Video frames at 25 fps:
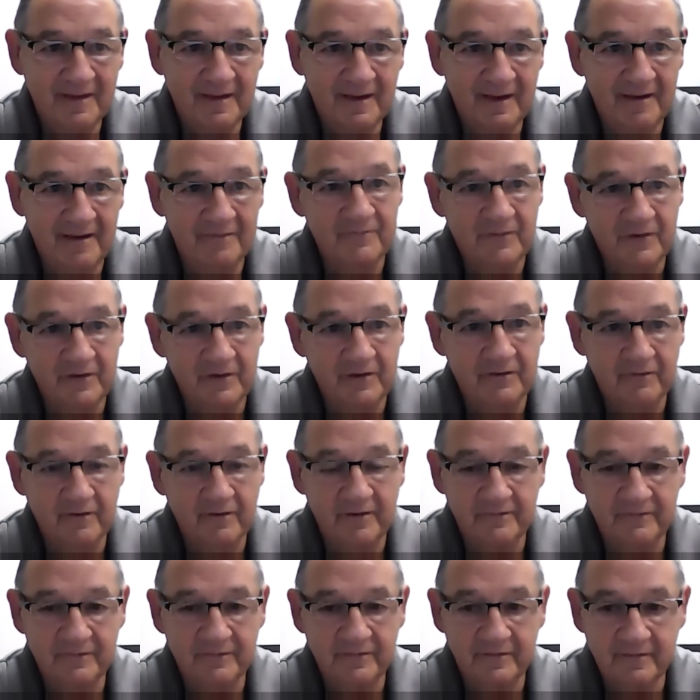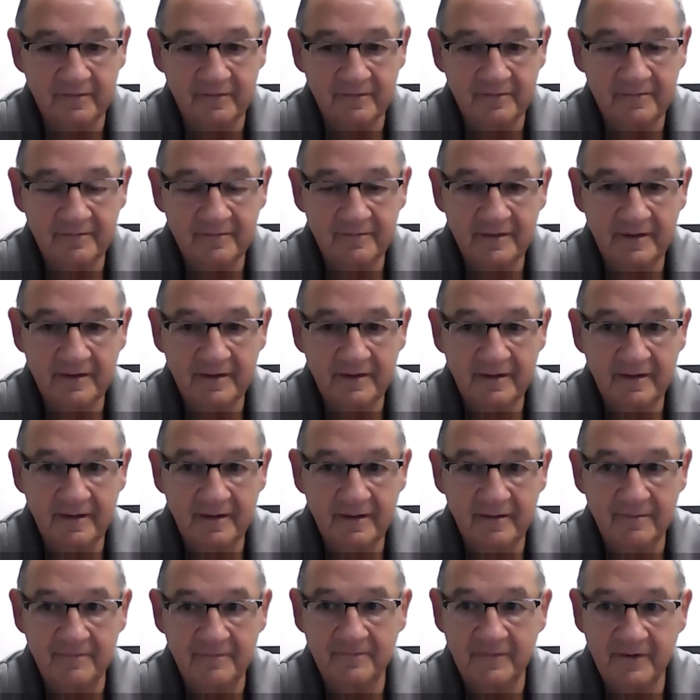I'm very grateful.
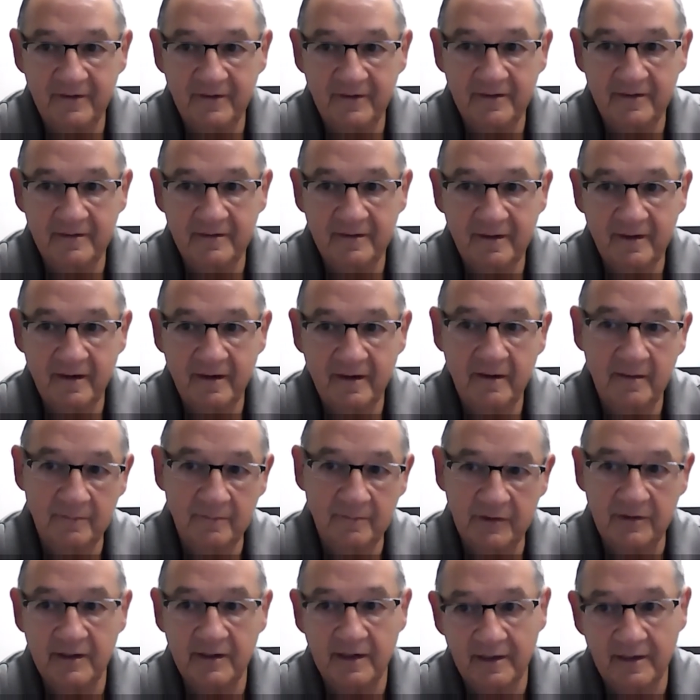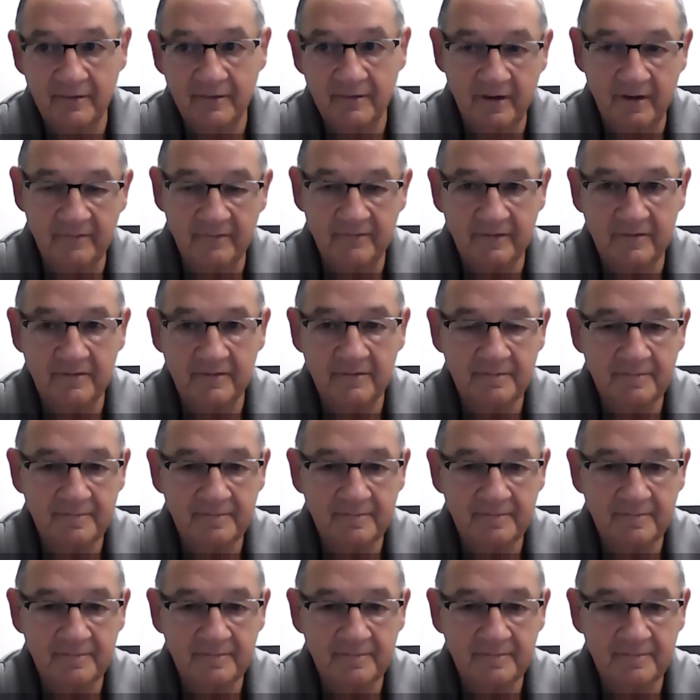I'm very humbled and grateful.